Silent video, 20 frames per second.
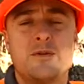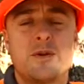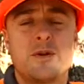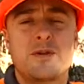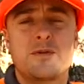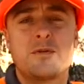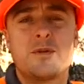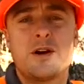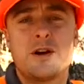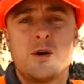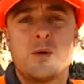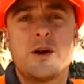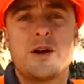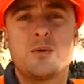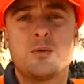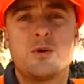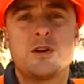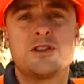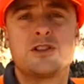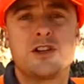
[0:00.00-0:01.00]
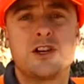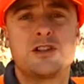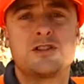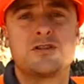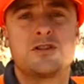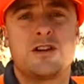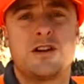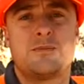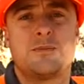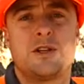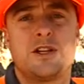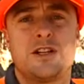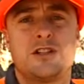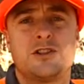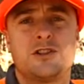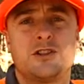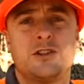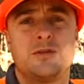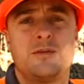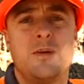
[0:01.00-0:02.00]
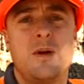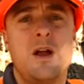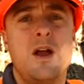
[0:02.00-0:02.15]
with 308 Winchester ammunition.